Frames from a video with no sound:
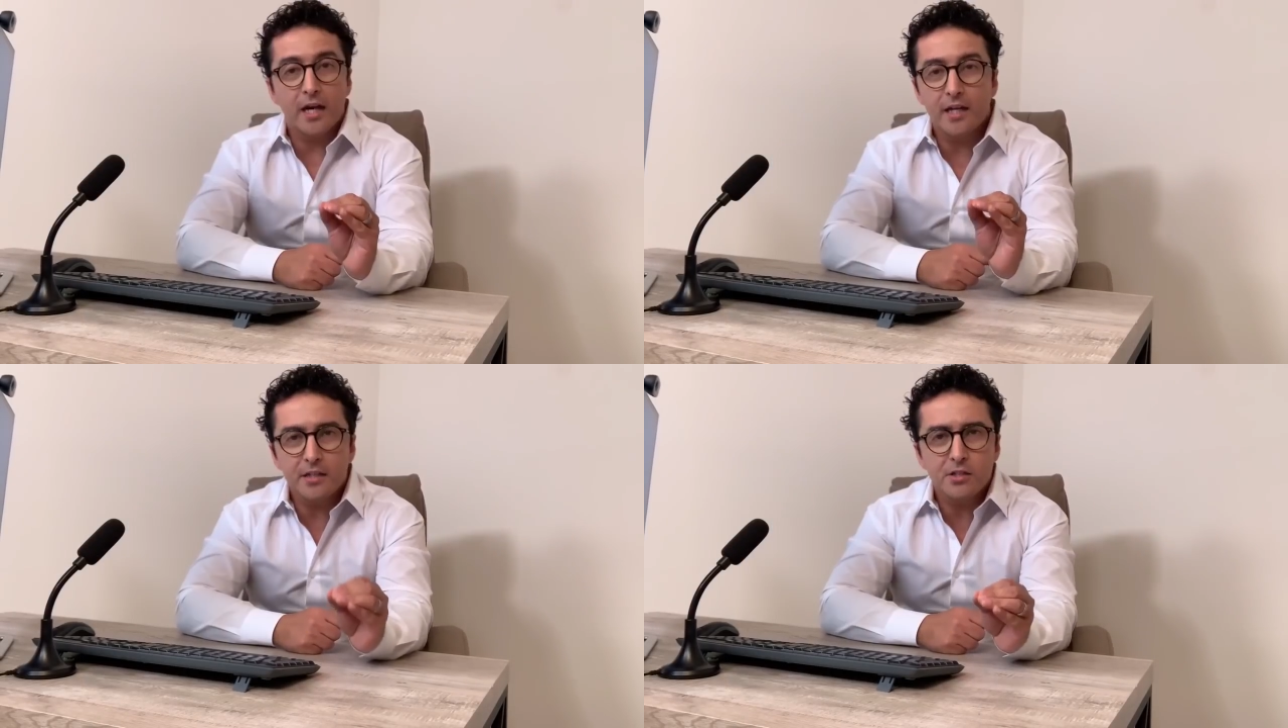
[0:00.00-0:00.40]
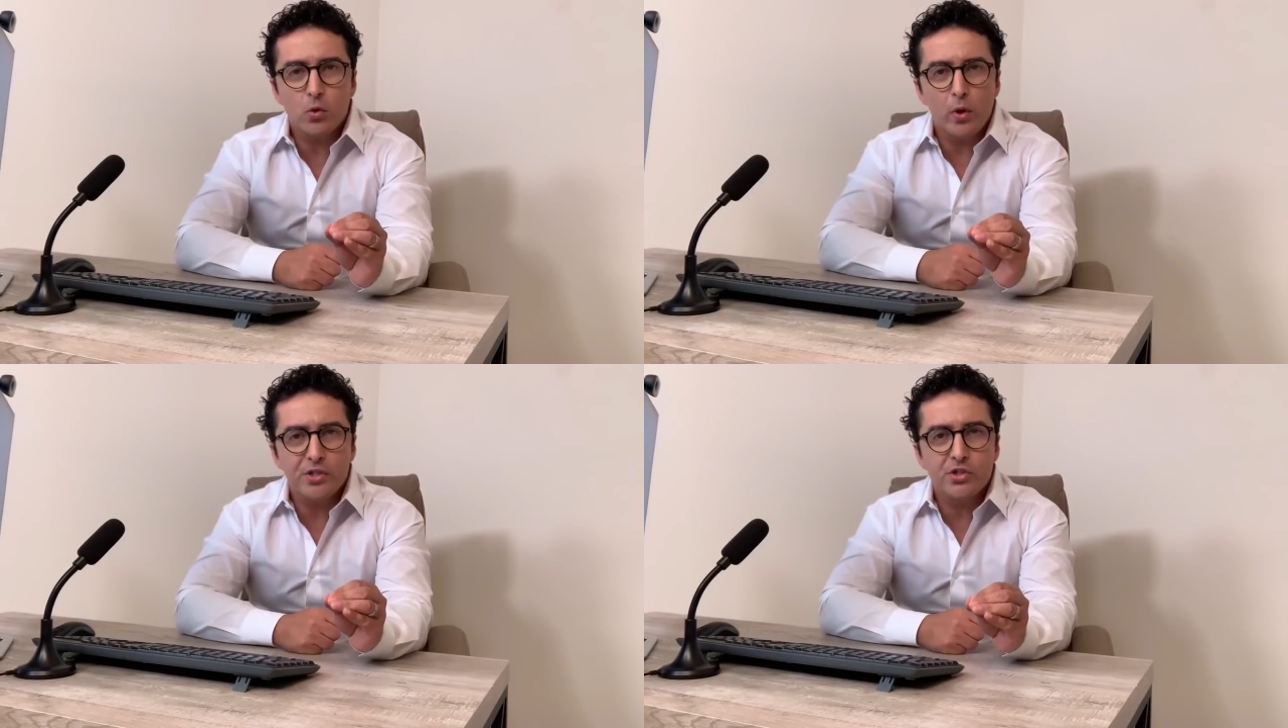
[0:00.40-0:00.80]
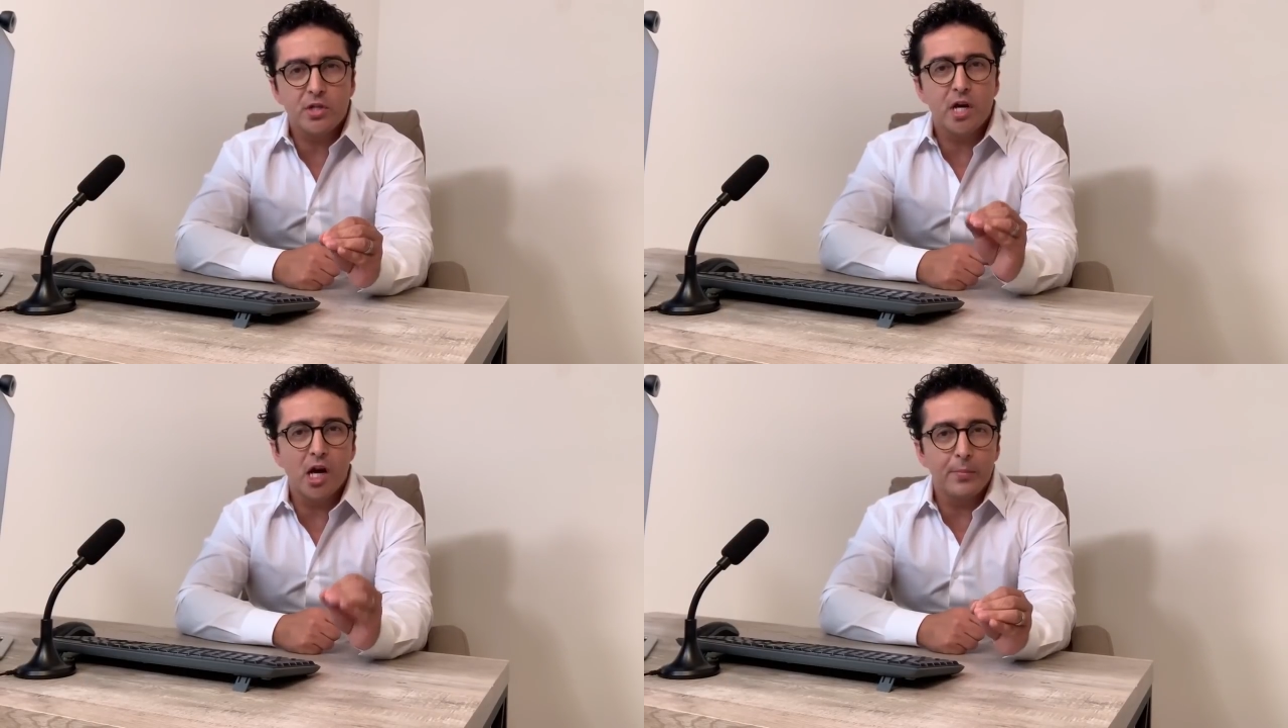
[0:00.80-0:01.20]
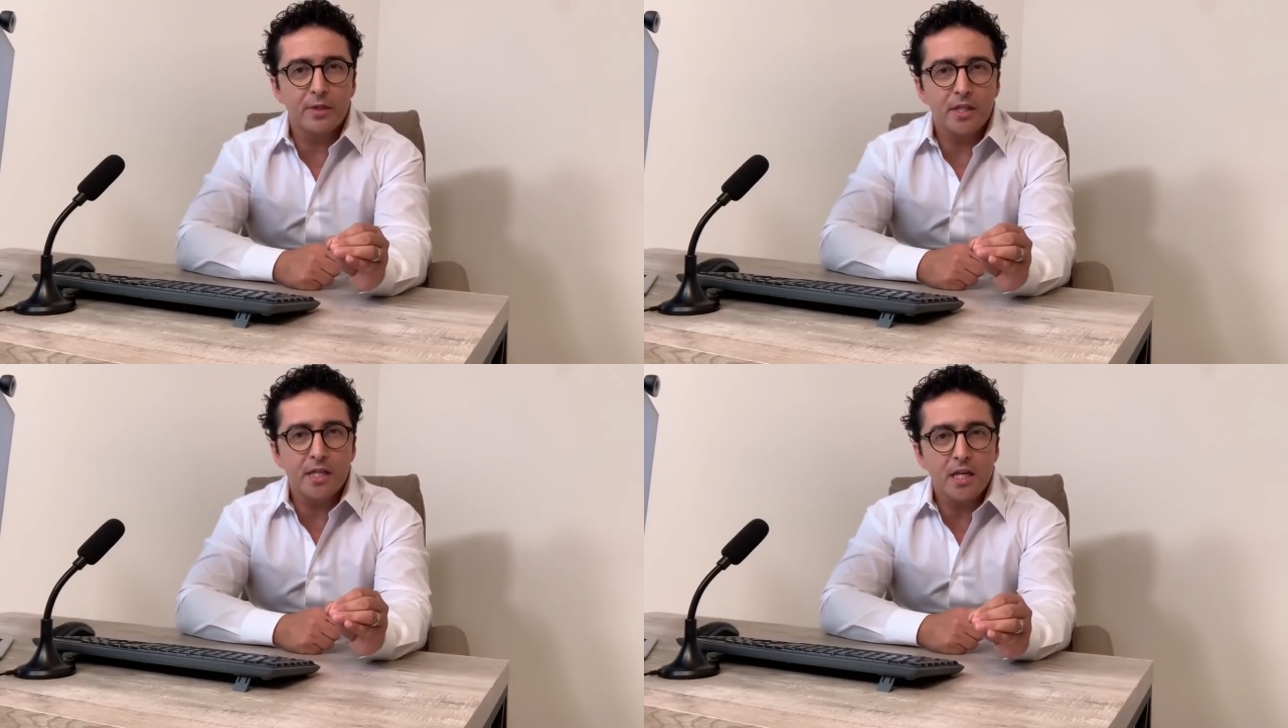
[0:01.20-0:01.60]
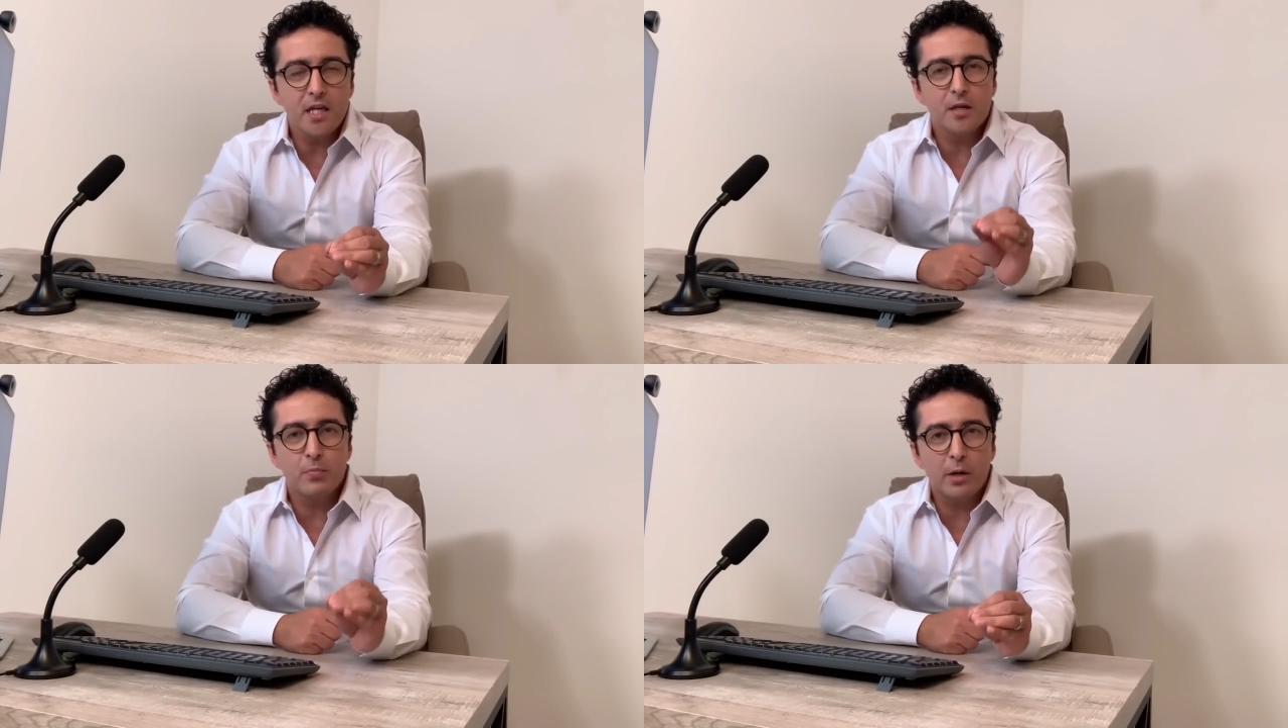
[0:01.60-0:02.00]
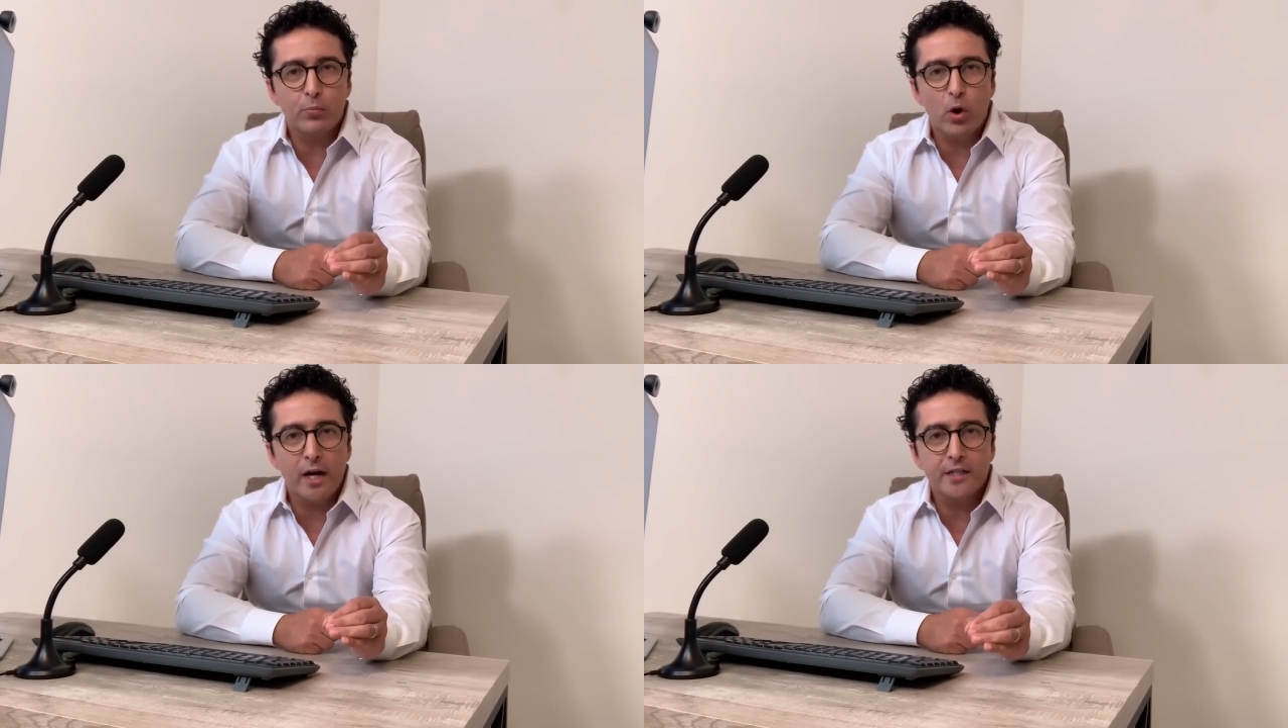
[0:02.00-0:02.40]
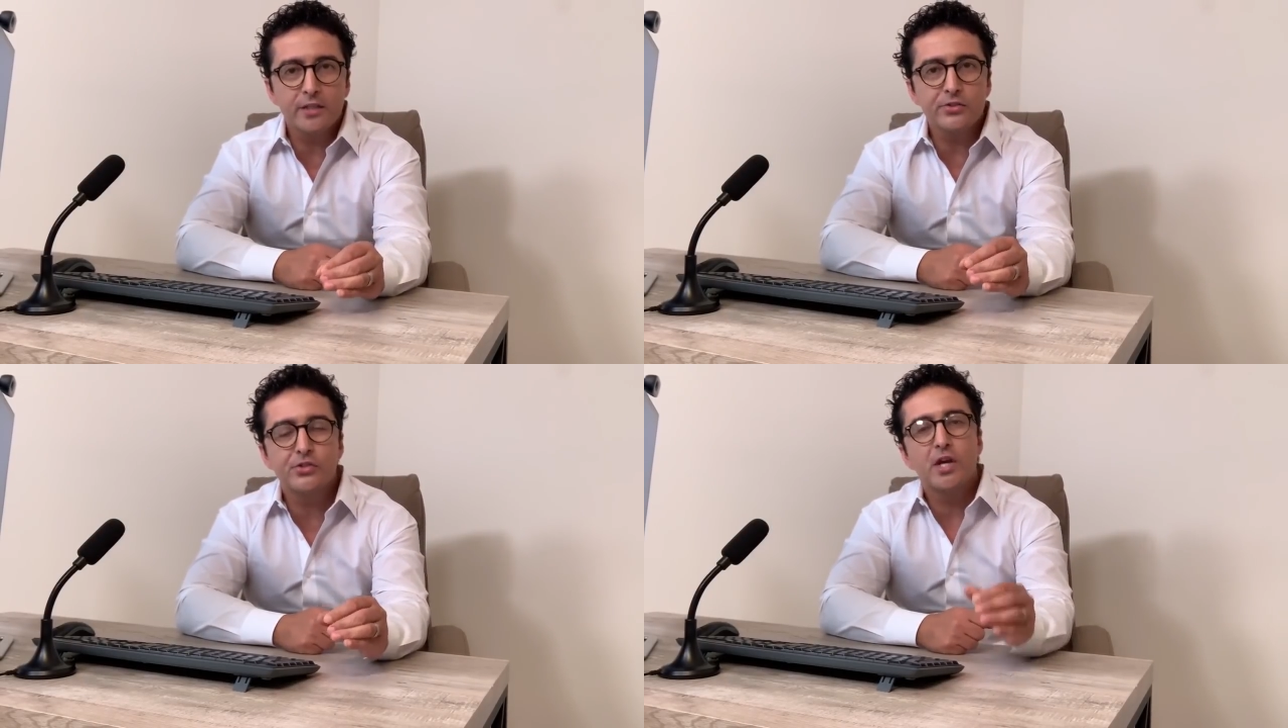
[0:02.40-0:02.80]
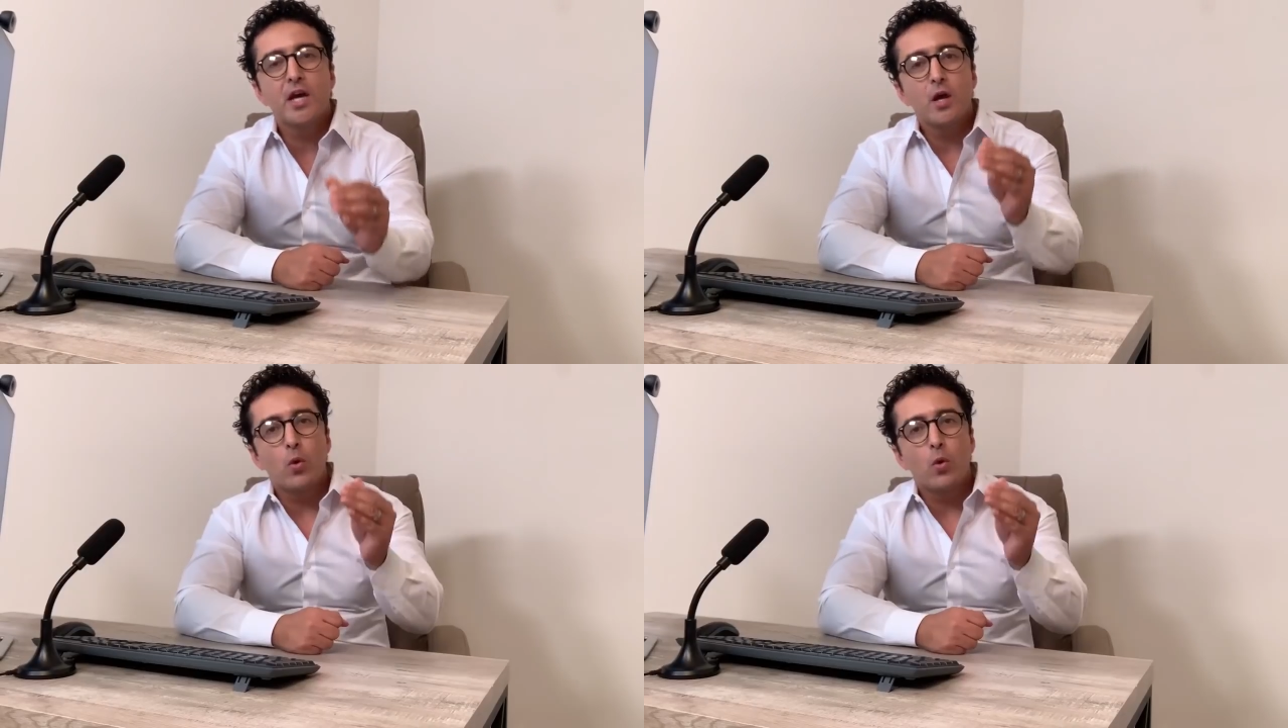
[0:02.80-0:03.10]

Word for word: I get this question commonly in my practice